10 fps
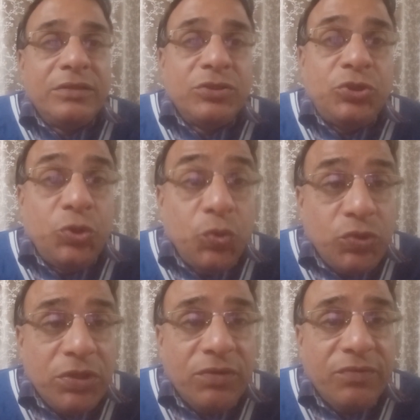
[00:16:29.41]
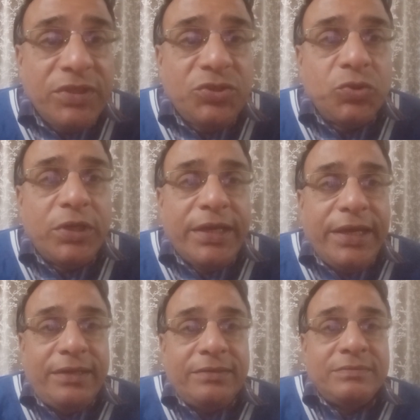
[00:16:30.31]
juice out of the
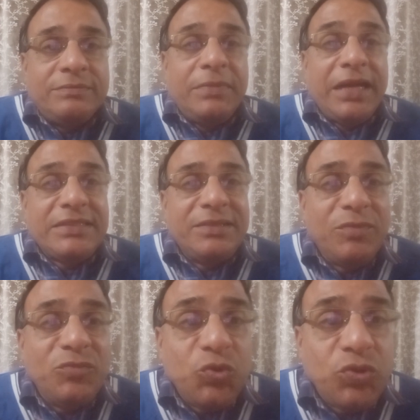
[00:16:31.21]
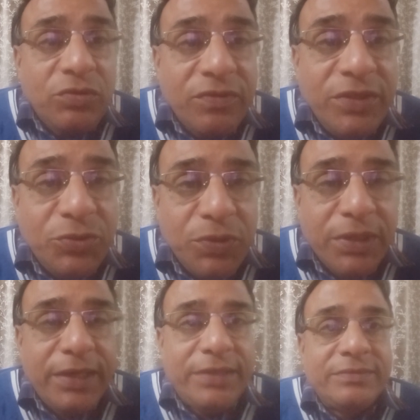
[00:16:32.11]
sugarcane, maximum juice out of the
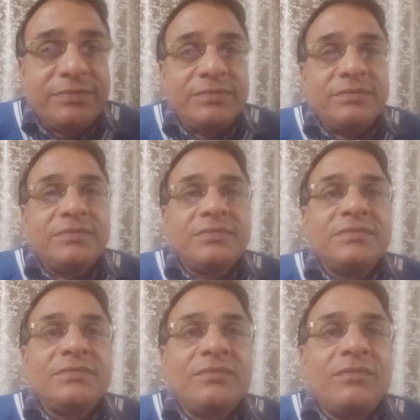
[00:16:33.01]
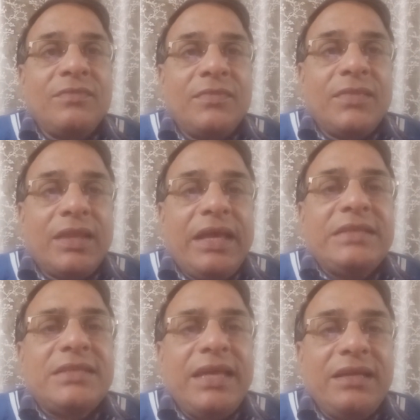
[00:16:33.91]
sugarcane.
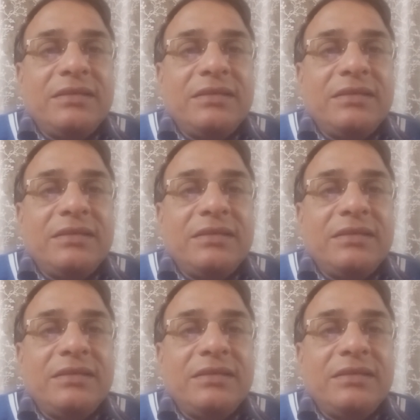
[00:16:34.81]
It's like